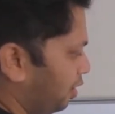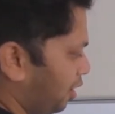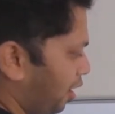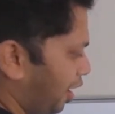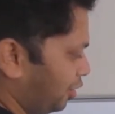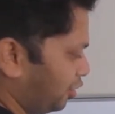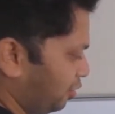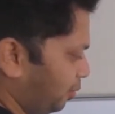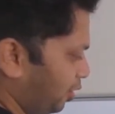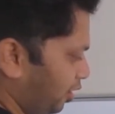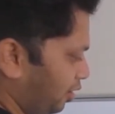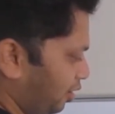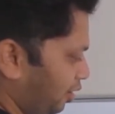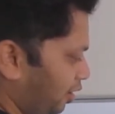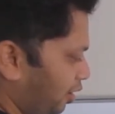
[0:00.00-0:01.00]
has to be
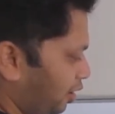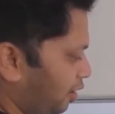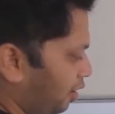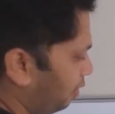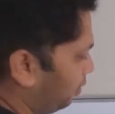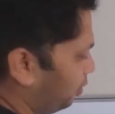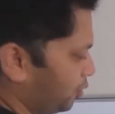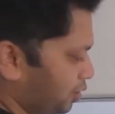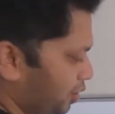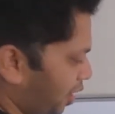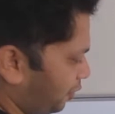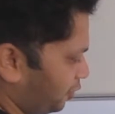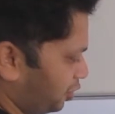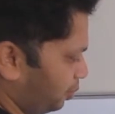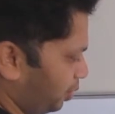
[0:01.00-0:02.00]
written here, conclusion
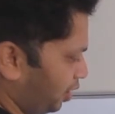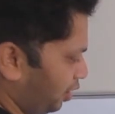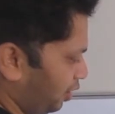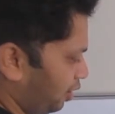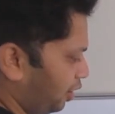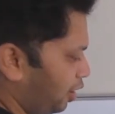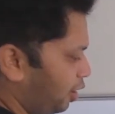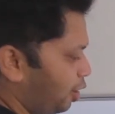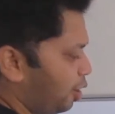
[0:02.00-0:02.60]
has to be here,